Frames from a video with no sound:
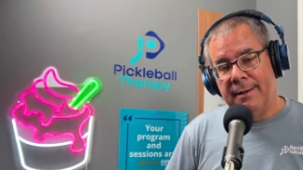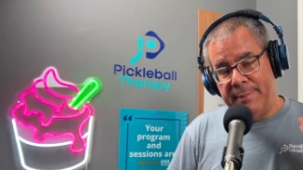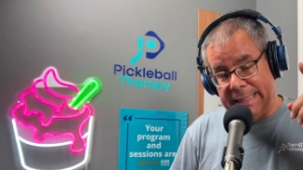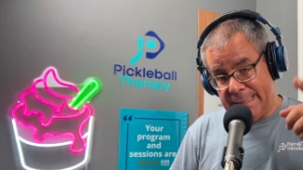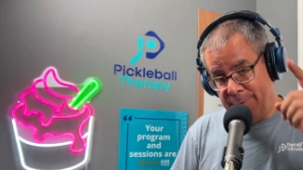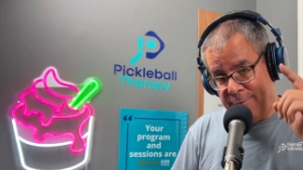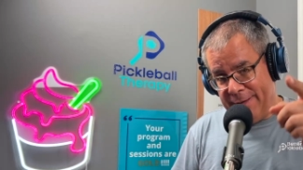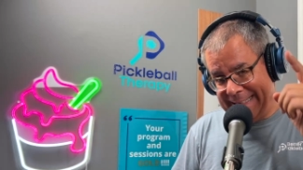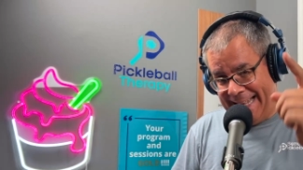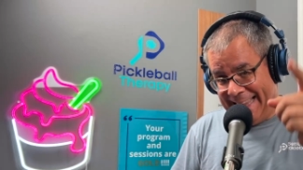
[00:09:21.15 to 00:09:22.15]
Because if you
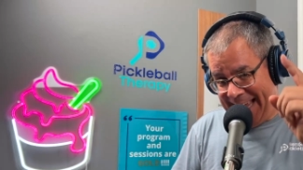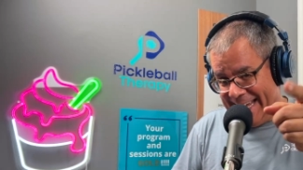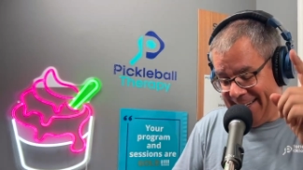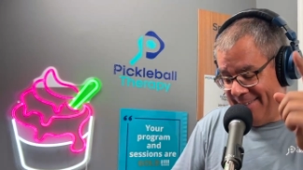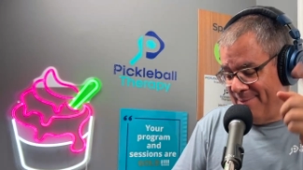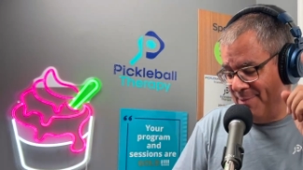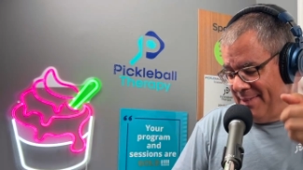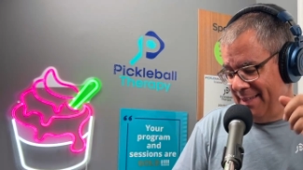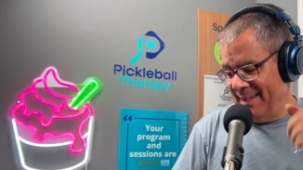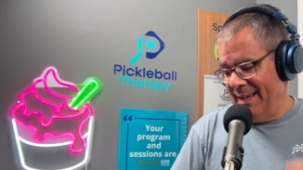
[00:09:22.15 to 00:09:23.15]
fix that latent
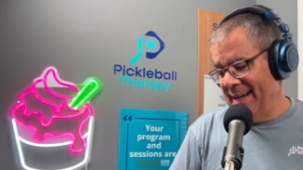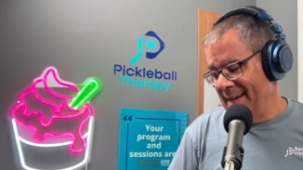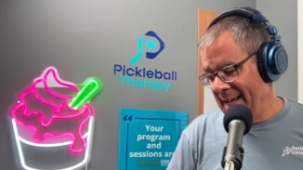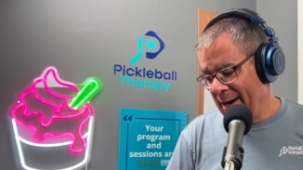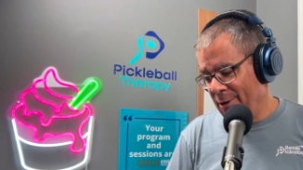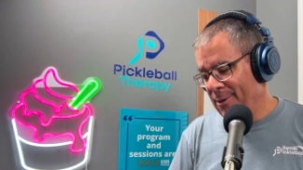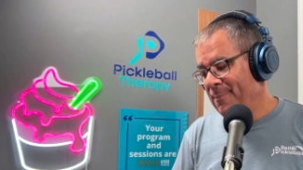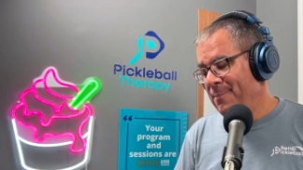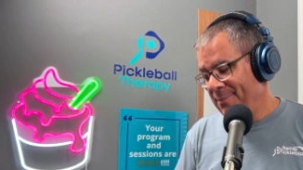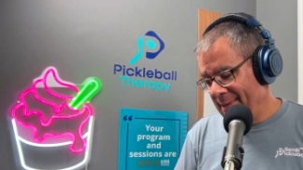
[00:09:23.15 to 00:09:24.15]
error,
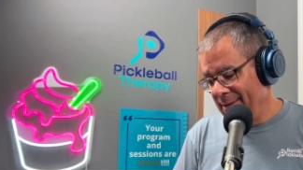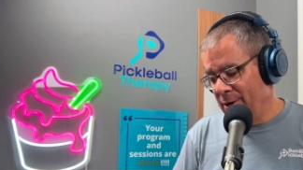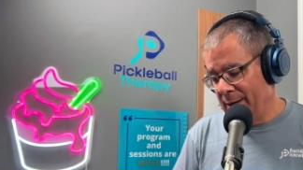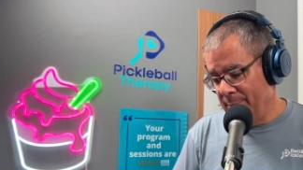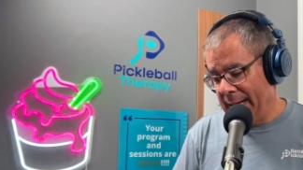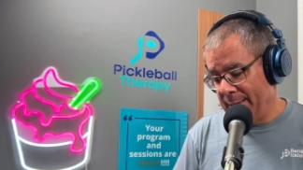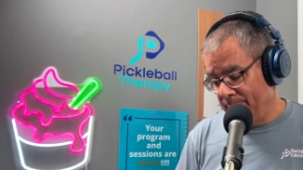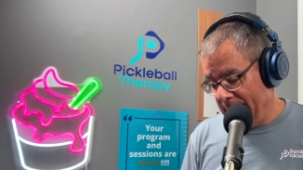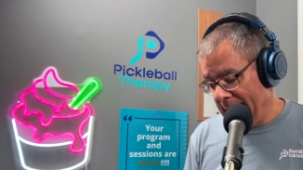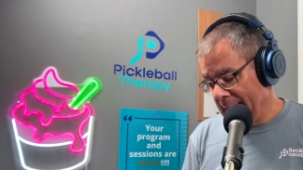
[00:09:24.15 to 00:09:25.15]
you're going to make a
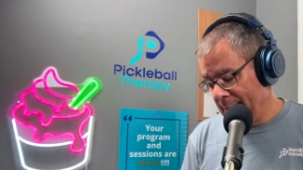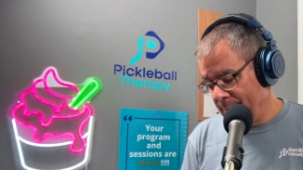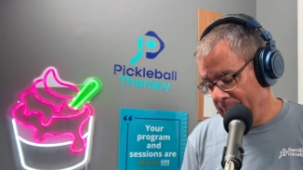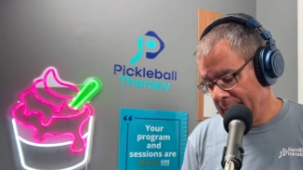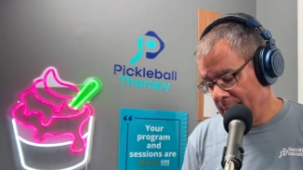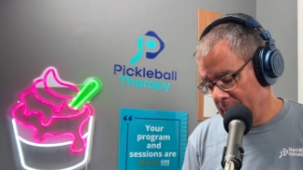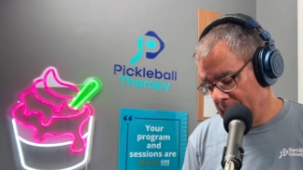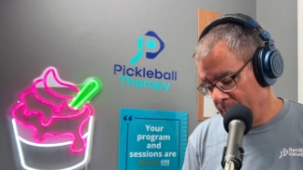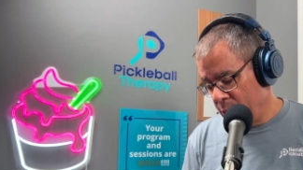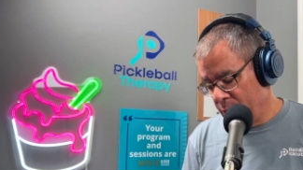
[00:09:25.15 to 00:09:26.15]
big
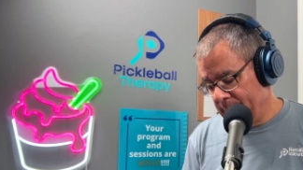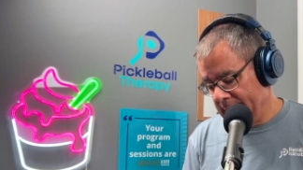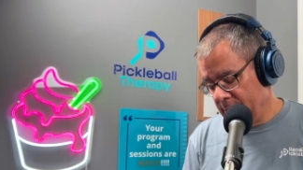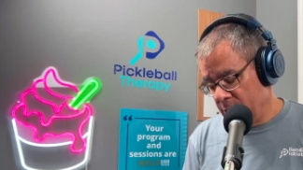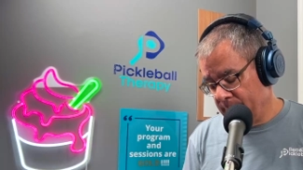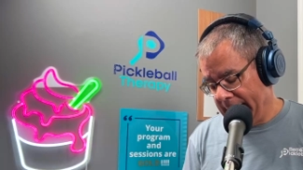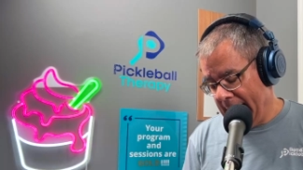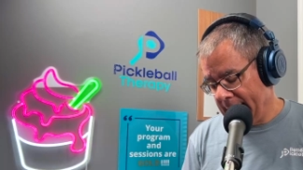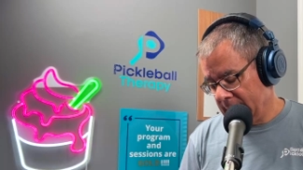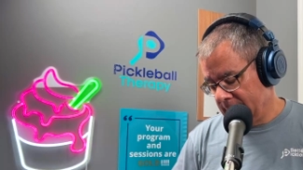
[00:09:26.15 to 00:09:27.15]
improvement in your
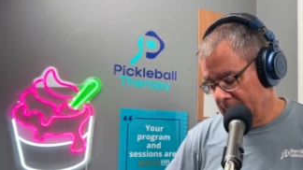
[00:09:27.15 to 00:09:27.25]
mechanics.